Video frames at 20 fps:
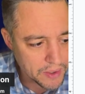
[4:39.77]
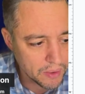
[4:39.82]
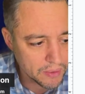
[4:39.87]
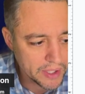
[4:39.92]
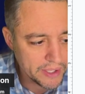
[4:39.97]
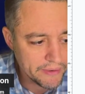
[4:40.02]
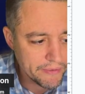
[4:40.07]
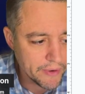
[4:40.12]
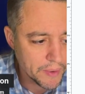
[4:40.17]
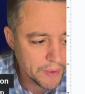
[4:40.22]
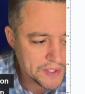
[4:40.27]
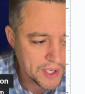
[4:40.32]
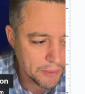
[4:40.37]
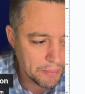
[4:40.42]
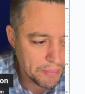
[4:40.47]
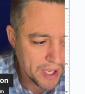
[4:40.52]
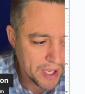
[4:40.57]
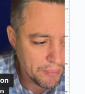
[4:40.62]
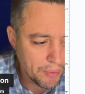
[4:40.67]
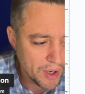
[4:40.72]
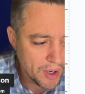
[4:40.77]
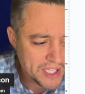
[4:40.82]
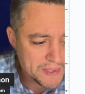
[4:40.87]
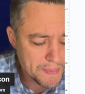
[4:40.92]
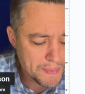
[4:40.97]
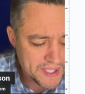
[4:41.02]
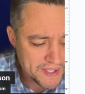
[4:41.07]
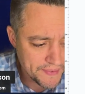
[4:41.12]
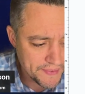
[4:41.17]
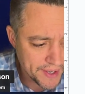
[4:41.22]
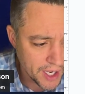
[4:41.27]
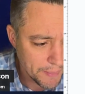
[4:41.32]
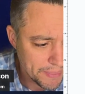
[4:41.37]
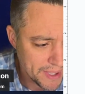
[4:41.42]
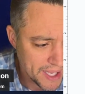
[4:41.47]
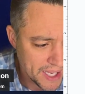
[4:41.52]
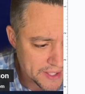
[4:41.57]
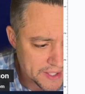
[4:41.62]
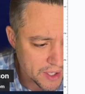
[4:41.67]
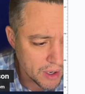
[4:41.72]
Only focus on pinpoint specific
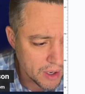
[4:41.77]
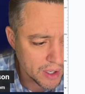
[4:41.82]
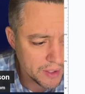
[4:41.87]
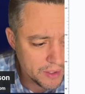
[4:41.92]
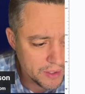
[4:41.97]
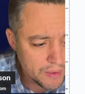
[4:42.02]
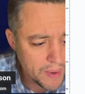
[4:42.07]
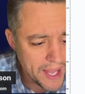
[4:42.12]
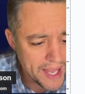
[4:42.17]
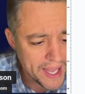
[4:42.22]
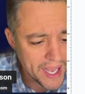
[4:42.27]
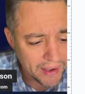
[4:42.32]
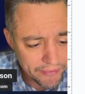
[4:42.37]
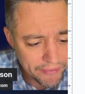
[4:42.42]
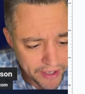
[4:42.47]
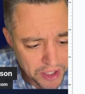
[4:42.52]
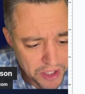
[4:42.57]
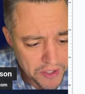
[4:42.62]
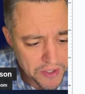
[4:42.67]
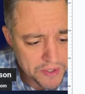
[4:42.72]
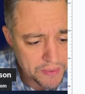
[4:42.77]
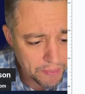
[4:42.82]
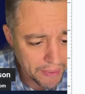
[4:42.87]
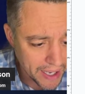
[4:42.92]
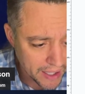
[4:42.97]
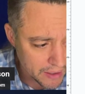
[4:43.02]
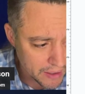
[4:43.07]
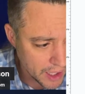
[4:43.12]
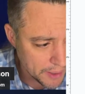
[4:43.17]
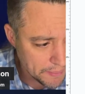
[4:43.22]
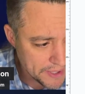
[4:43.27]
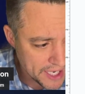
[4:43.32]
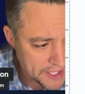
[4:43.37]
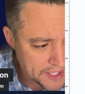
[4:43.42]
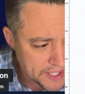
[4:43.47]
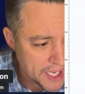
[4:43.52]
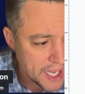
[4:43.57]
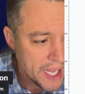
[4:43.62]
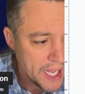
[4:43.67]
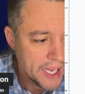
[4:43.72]
updates on new AI features, model updates,